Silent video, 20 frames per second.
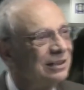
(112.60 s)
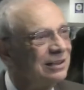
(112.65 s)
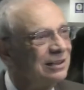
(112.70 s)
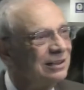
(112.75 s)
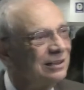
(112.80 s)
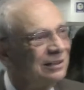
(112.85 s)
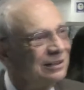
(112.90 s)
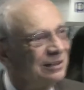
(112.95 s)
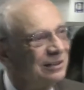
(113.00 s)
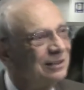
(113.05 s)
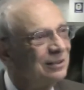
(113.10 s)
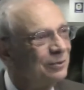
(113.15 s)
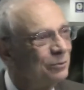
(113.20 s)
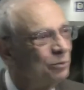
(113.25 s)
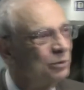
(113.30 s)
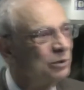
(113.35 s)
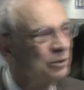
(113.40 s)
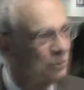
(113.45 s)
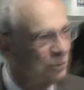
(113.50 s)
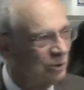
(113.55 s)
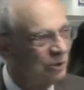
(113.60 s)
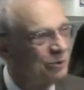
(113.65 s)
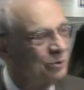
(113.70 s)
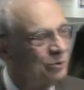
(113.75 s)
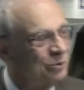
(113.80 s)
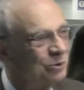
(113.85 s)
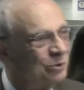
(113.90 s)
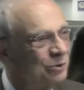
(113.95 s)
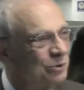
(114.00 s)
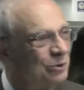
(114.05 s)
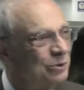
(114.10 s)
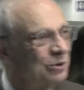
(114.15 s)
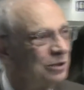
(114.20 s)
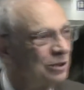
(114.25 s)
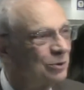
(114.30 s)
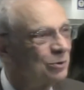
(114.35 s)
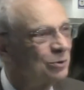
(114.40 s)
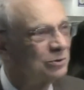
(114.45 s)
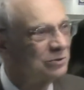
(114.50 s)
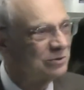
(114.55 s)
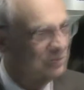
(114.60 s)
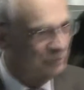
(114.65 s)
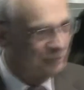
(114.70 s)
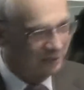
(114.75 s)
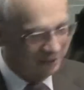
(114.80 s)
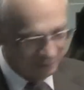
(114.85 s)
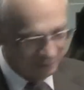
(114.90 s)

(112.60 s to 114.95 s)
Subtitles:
says loan delinquency rates